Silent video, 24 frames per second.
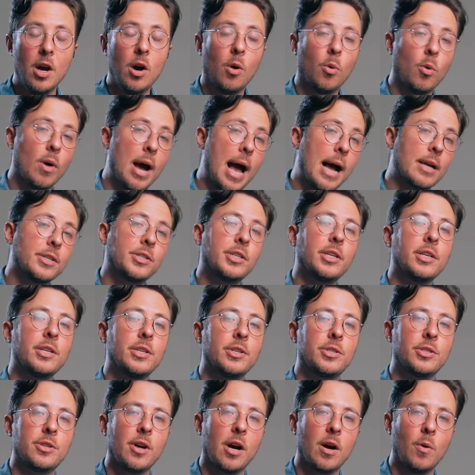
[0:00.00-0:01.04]
We're actually going to
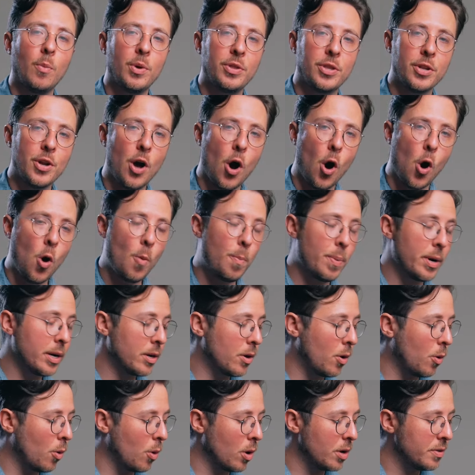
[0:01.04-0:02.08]
start with an open
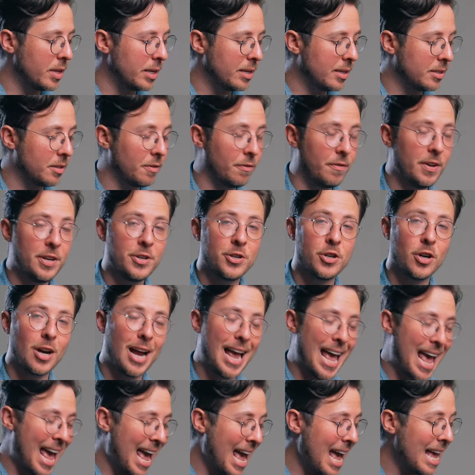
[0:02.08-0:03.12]
chord that doesn't feature
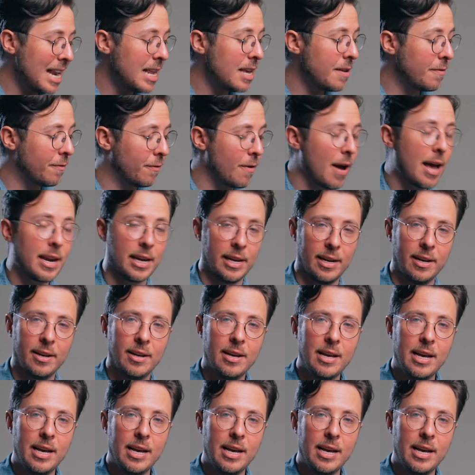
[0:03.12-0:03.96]
any fretting.